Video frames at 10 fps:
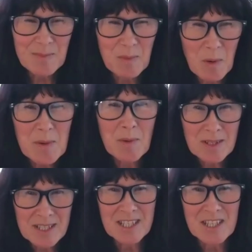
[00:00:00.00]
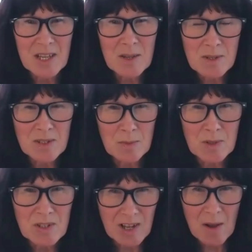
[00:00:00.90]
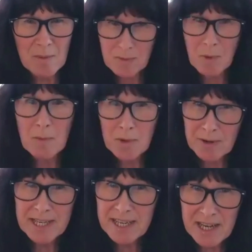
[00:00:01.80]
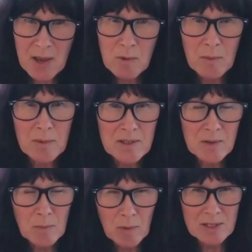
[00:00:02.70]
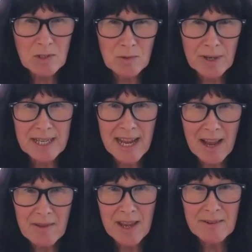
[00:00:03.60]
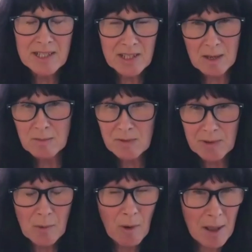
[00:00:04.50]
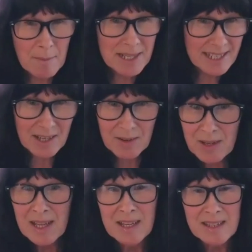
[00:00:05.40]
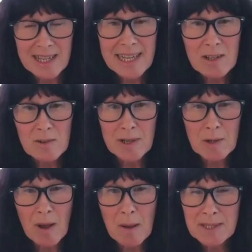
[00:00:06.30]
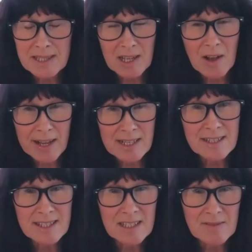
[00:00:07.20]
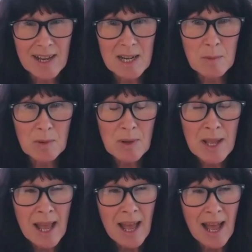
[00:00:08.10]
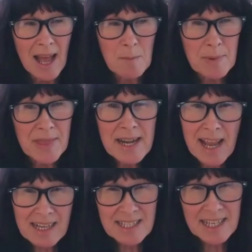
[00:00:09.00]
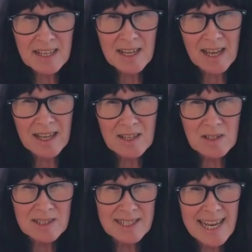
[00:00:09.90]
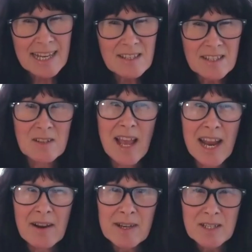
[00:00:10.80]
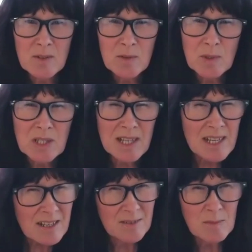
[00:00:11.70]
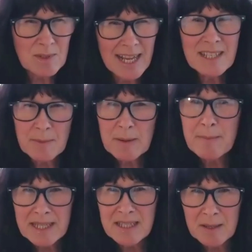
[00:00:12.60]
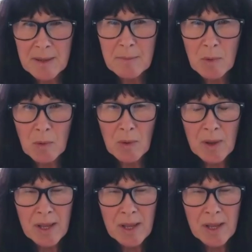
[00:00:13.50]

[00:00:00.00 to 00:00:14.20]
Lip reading: What we wanted to do was start with what we already know, what is already out there in terms of requirements, the legal requirements, the guidance that's available, but then actually dig into areas which tend to be missed a bit more.